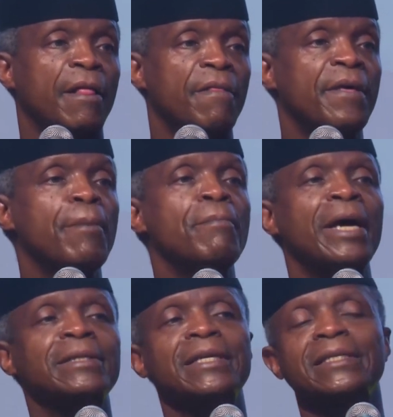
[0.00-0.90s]
Their
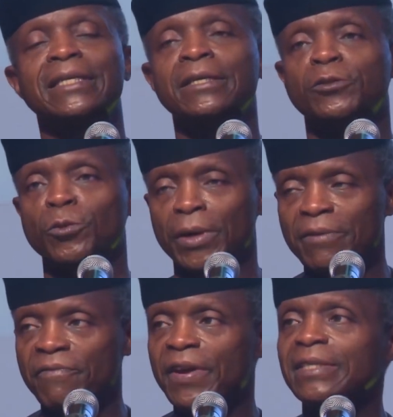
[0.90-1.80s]
mandate is to
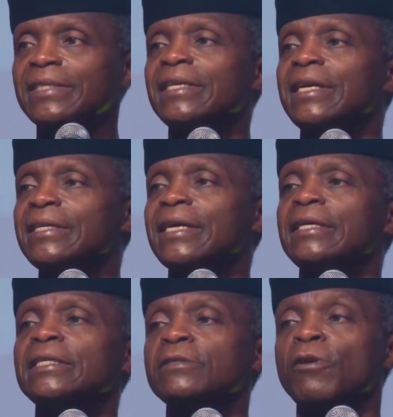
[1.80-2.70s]
investigate
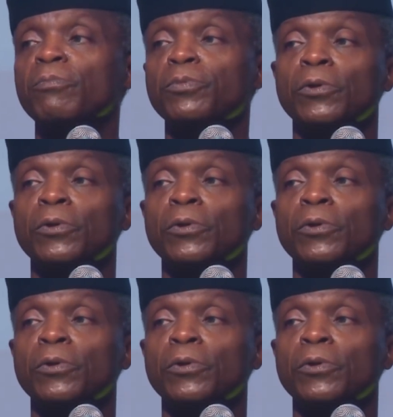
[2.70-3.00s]
cases of